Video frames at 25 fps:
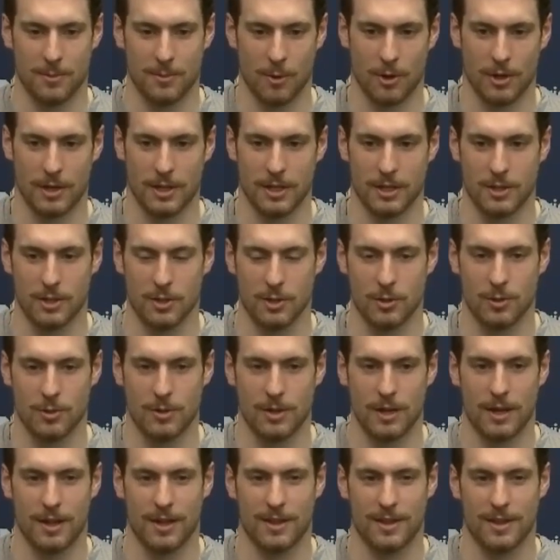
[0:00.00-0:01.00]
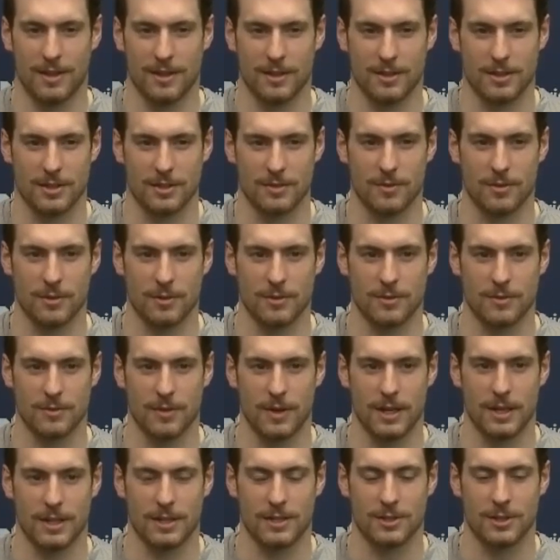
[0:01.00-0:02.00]
Gorky too. I think it's his first
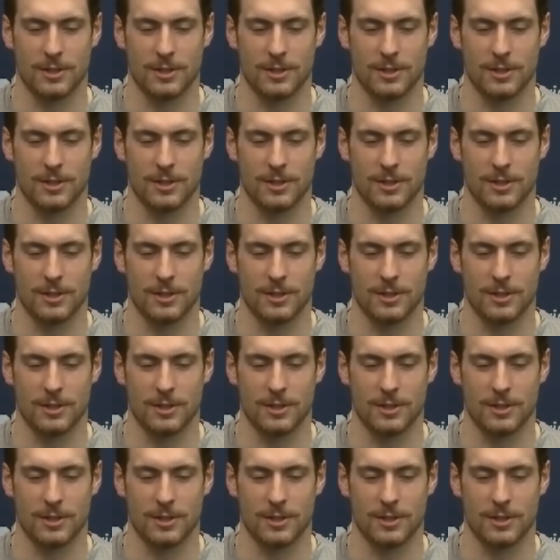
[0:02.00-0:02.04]
fight.